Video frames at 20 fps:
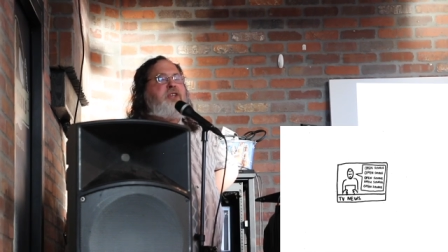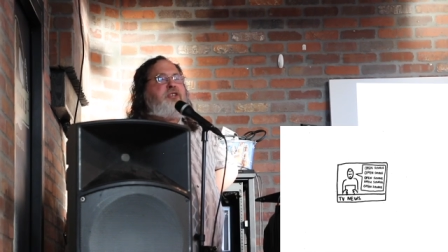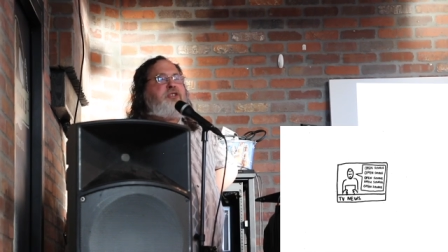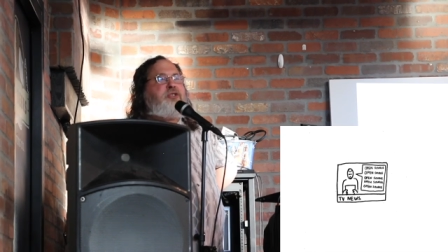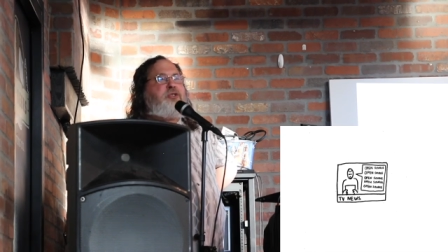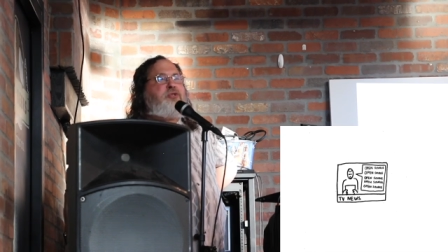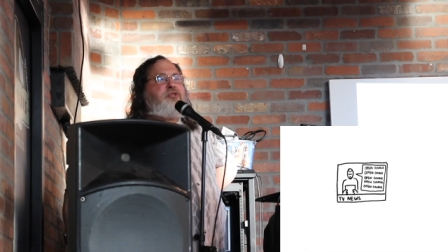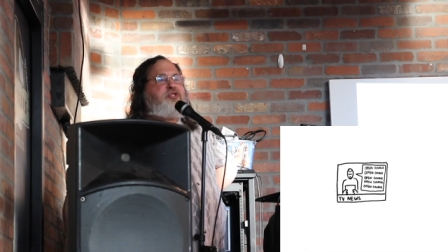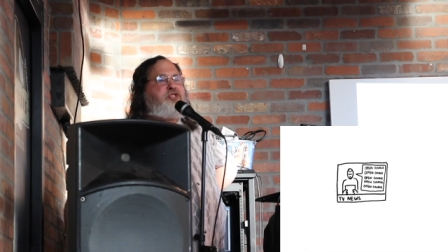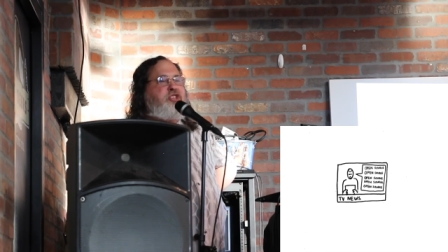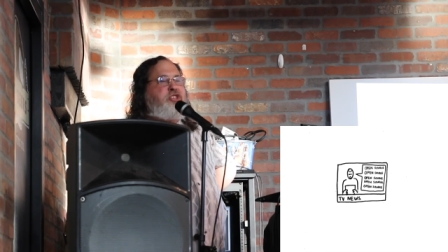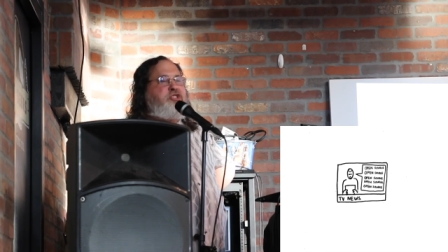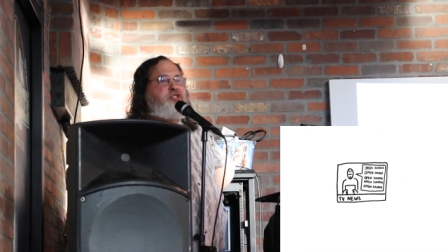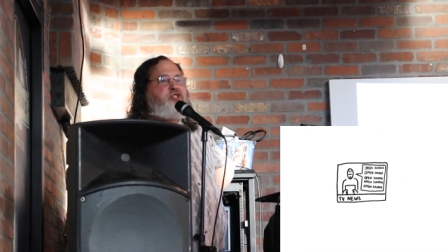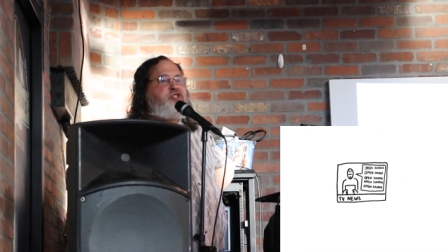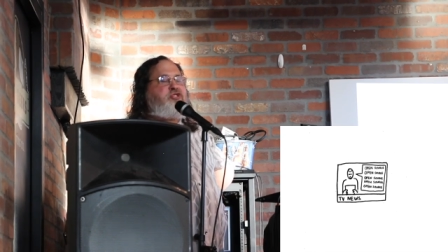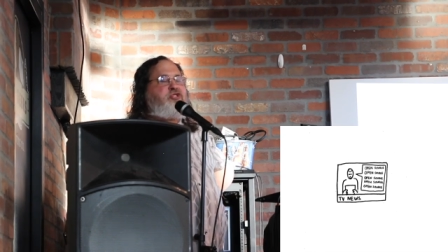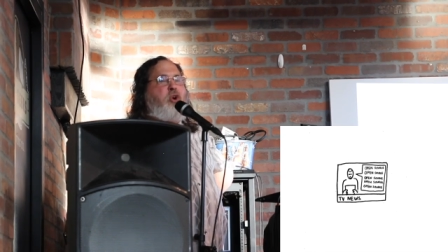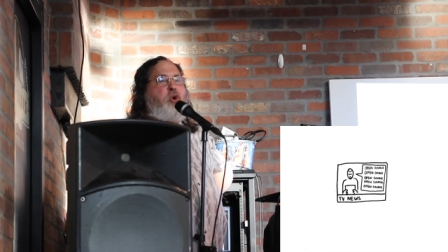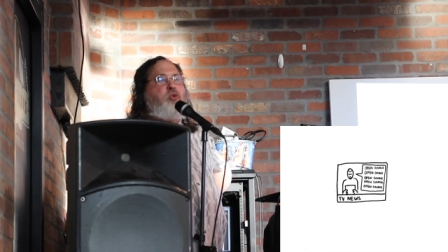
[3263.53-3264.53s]
using
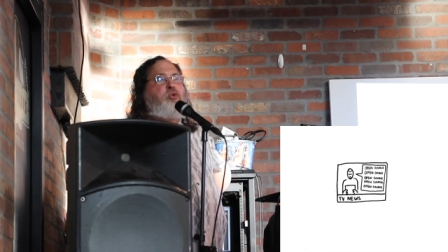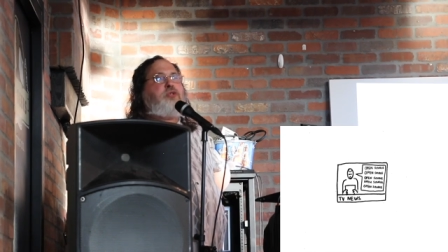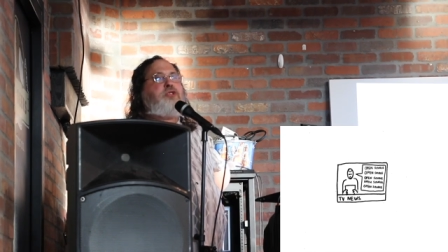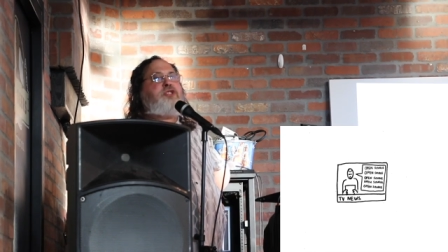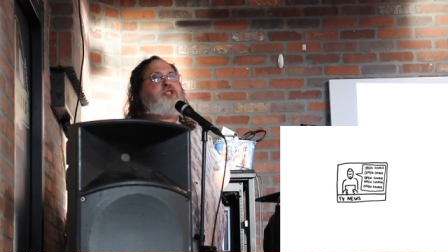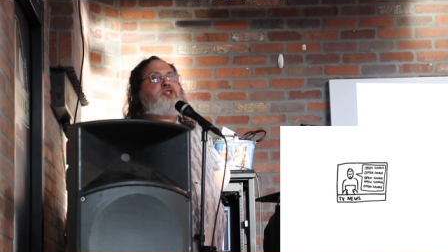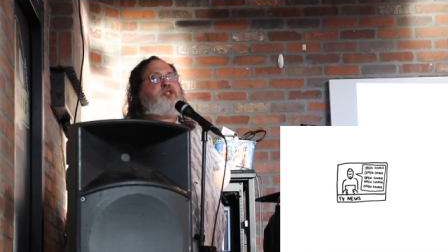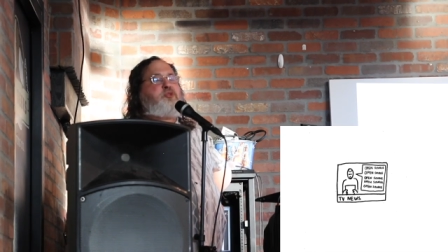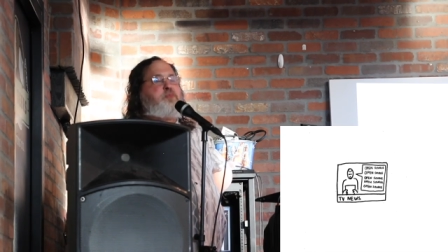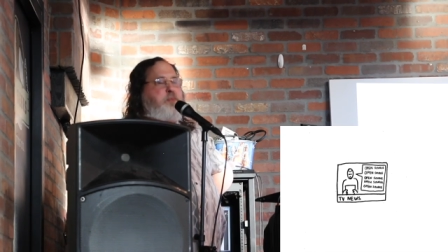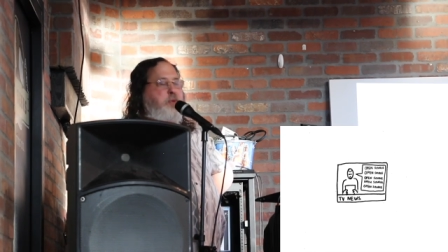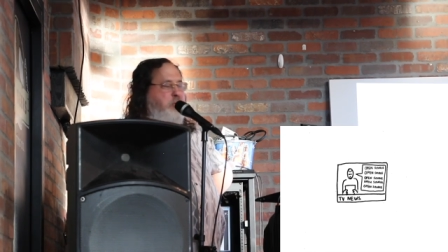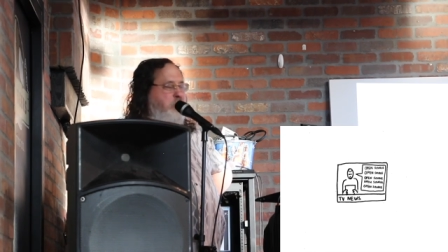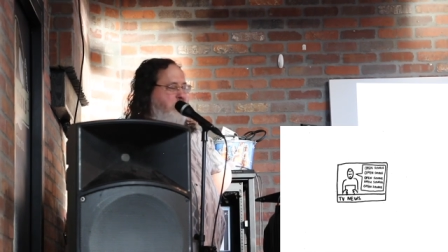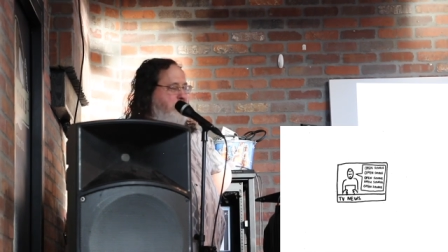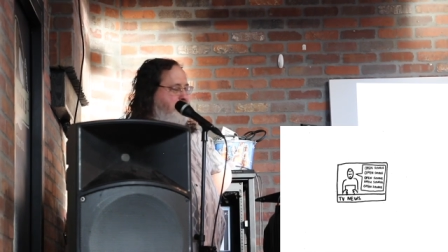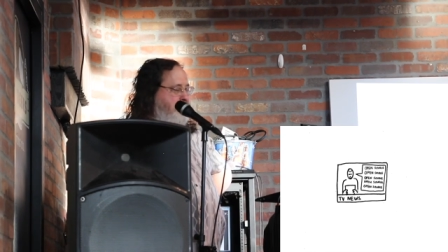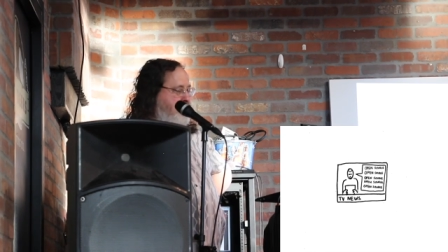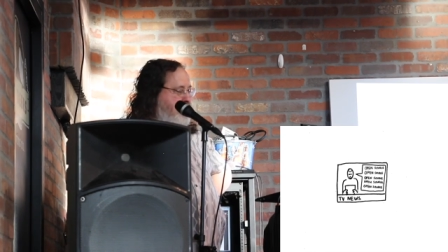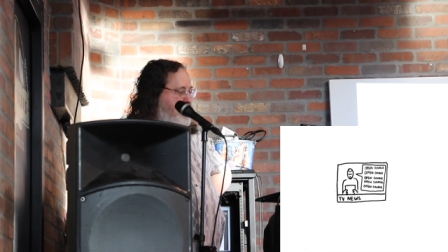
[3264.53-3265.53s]
stolen
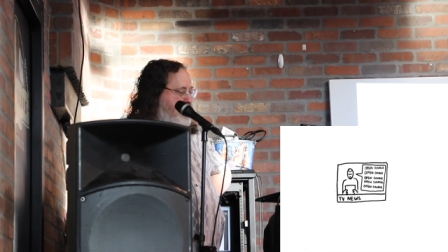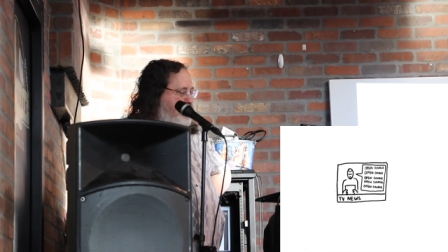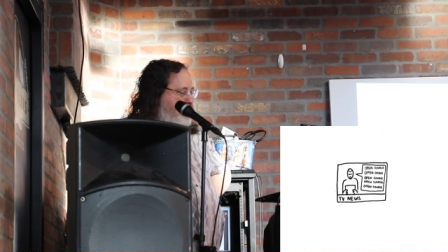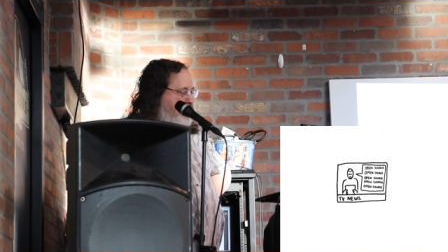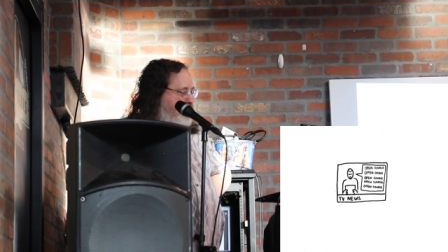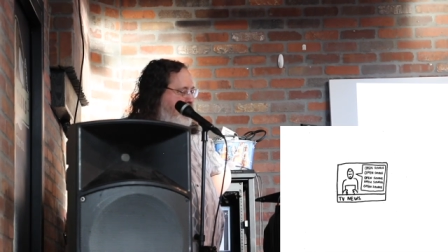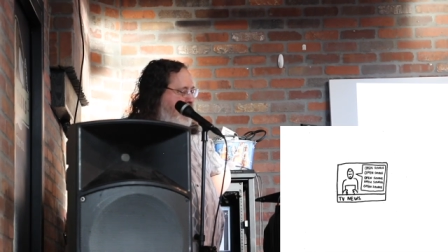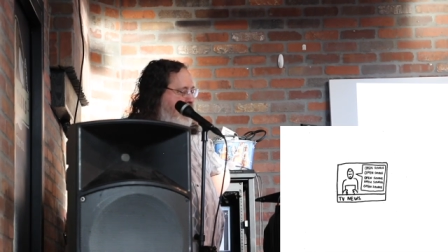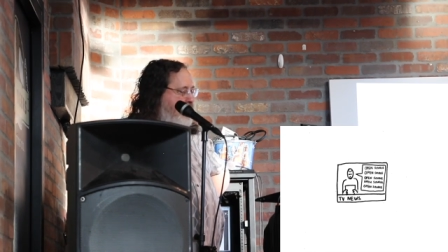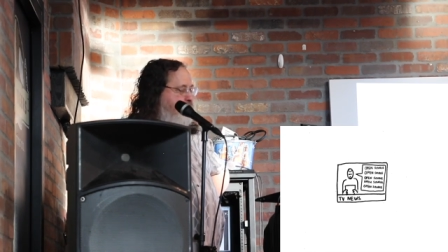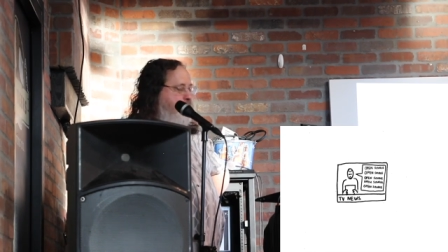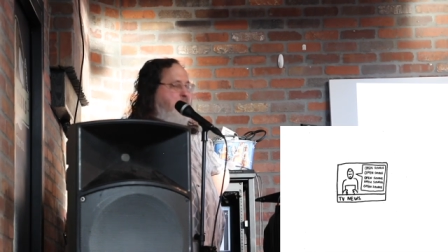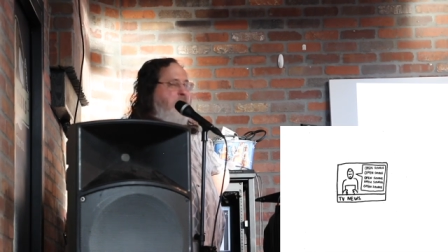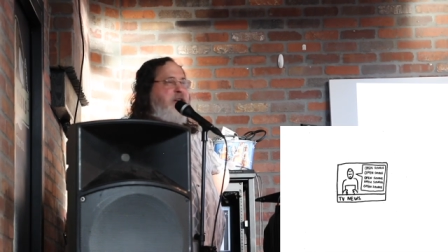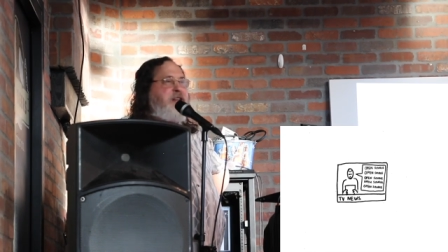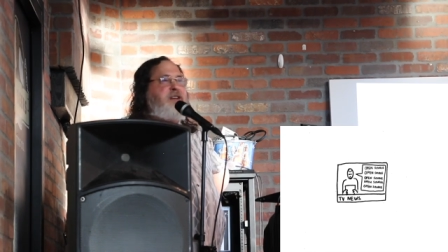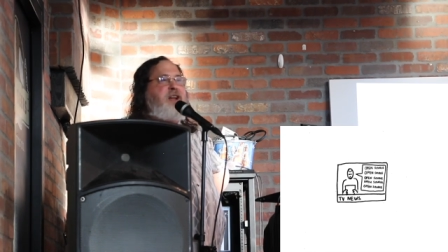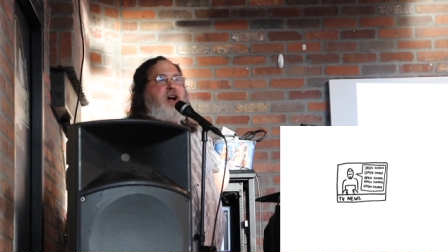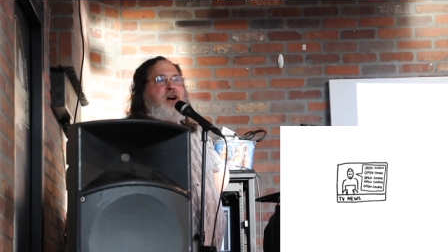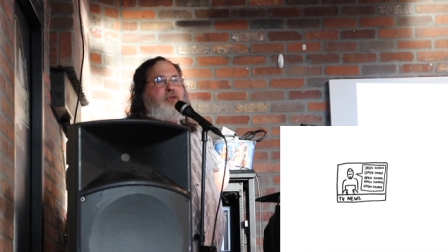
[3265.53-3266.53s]
sperm without
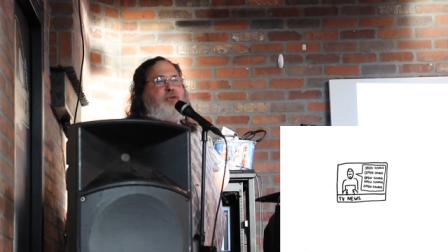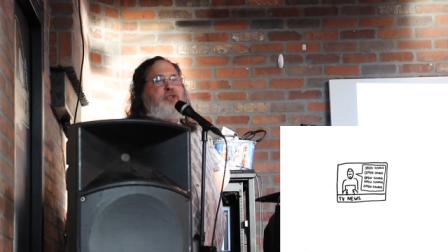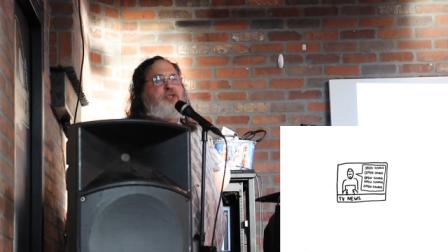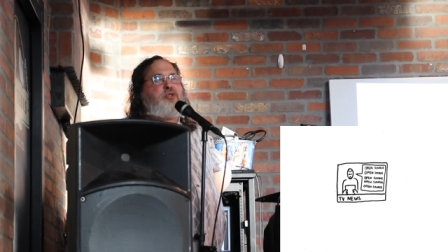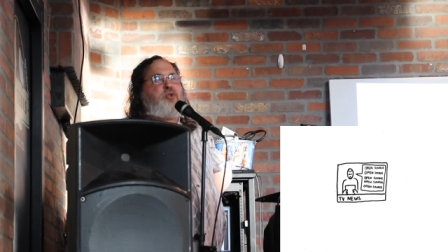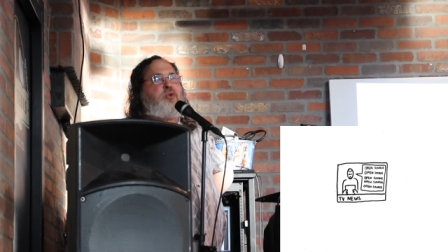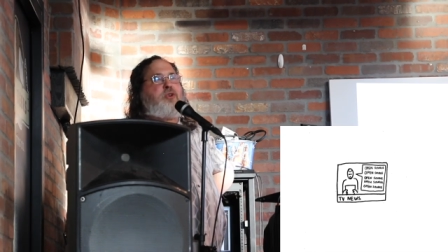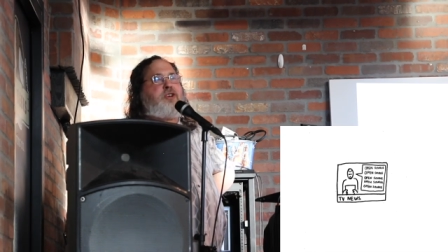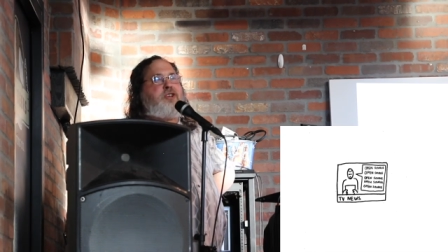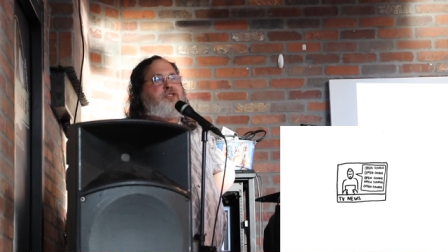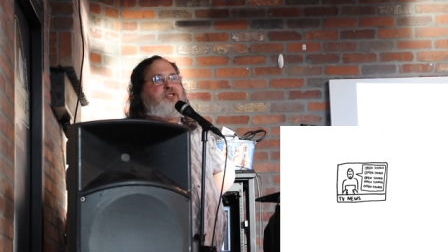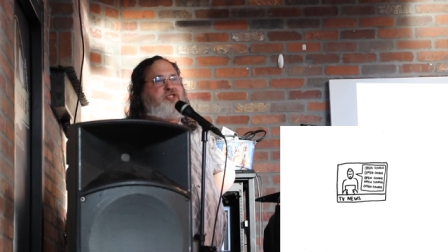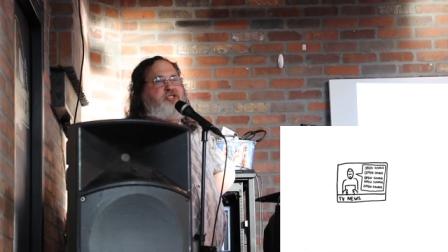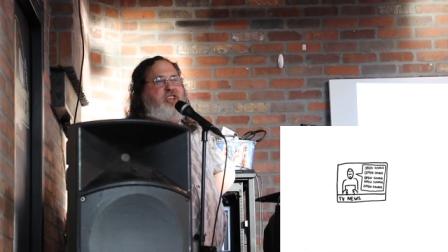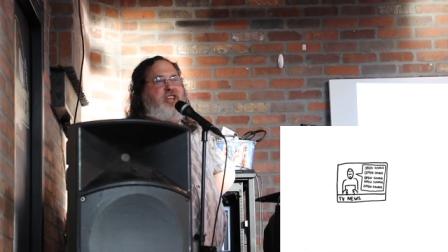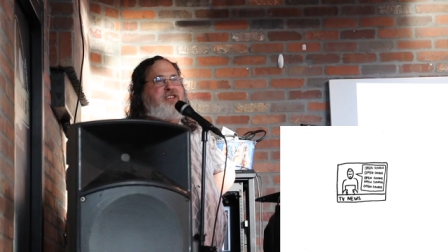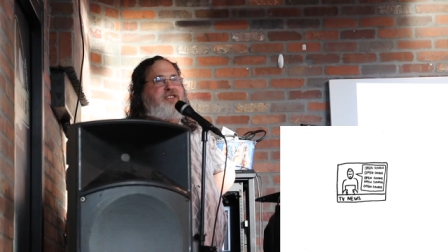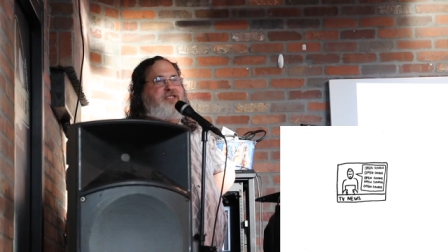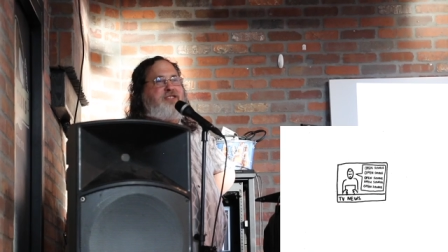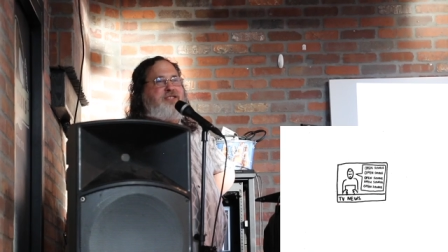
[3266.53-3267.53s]
my knowledge or
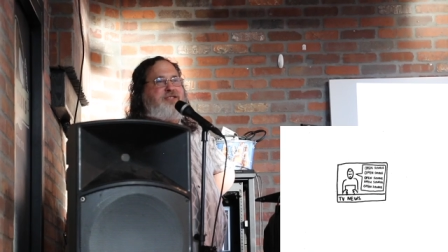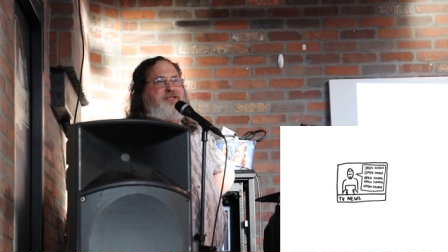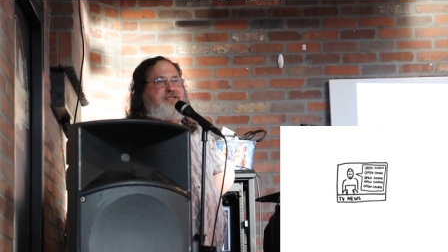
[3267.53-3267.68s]
consent.